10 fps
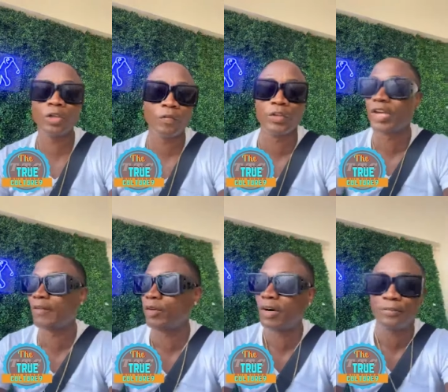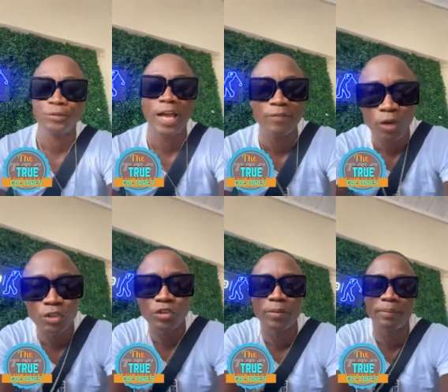How you can drive over
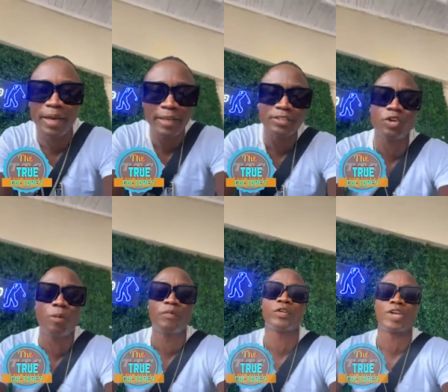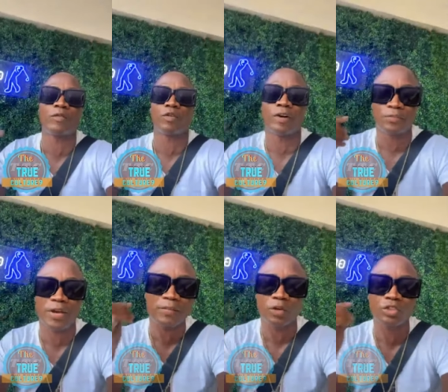500 miles? How me can drive over
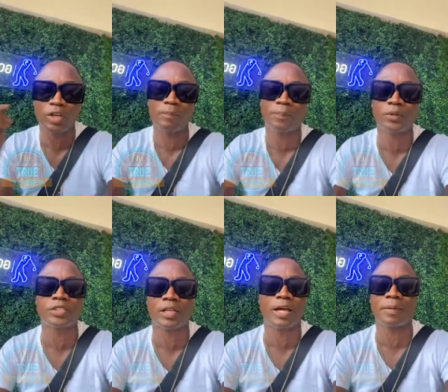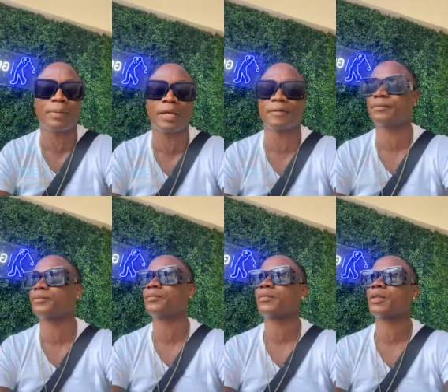500 pussy clock miles?
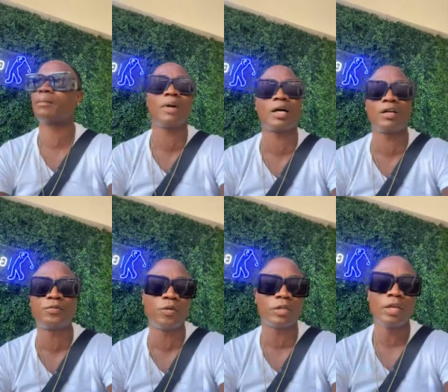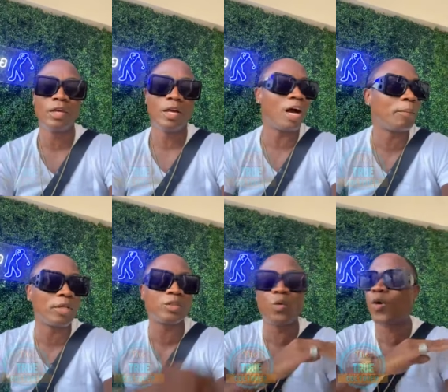Back and forth. I'm
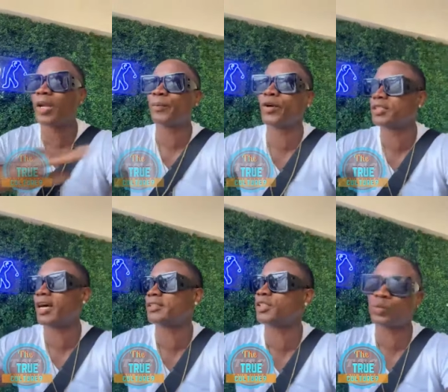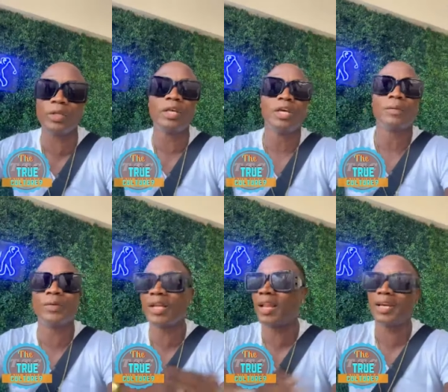going to see one person assist with,
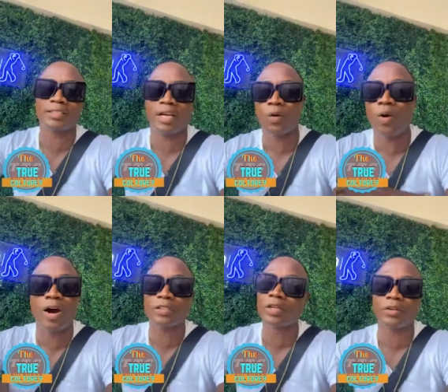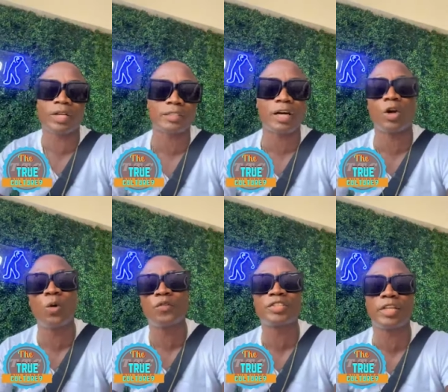with light or water, not at all.
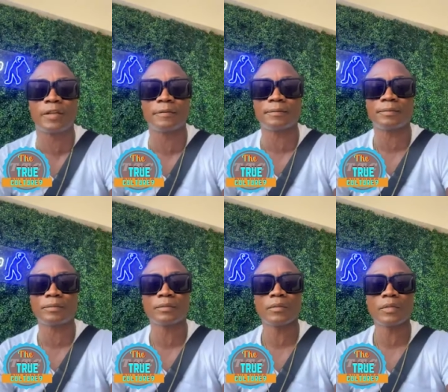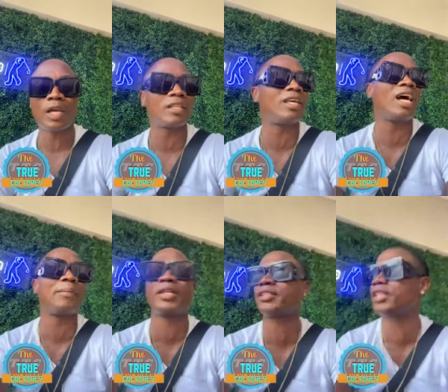How you see that?
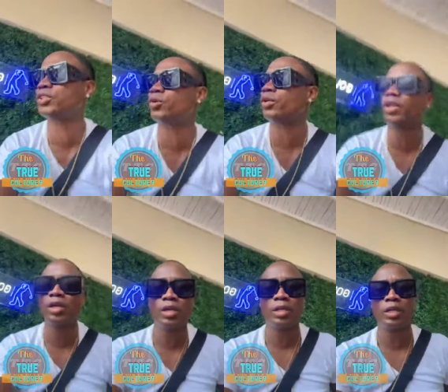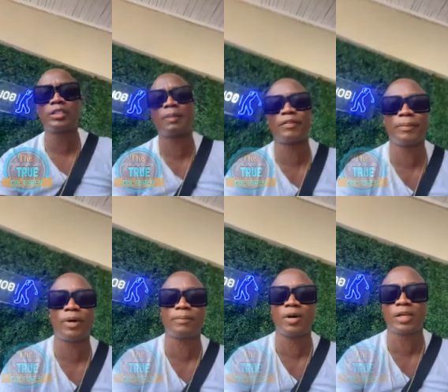Can't make a sense to you. And tell me to
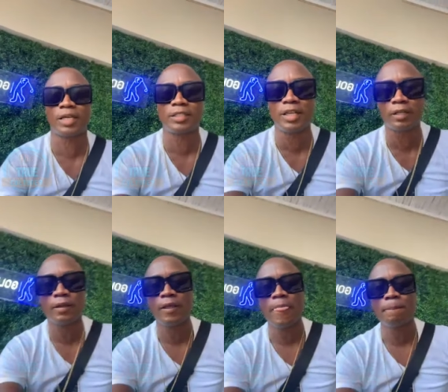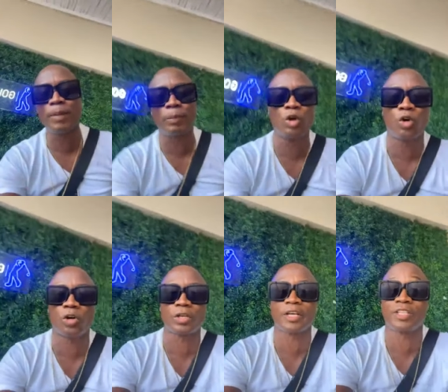bomb buckler to that. People look
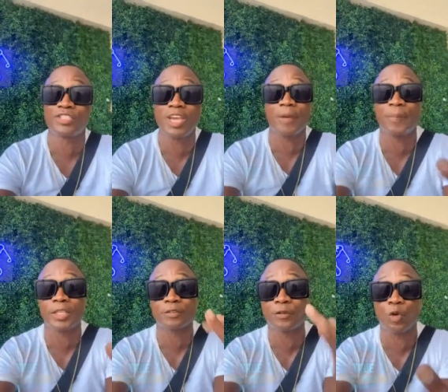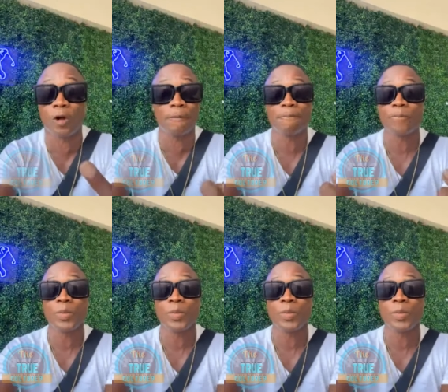out on the JPS flow.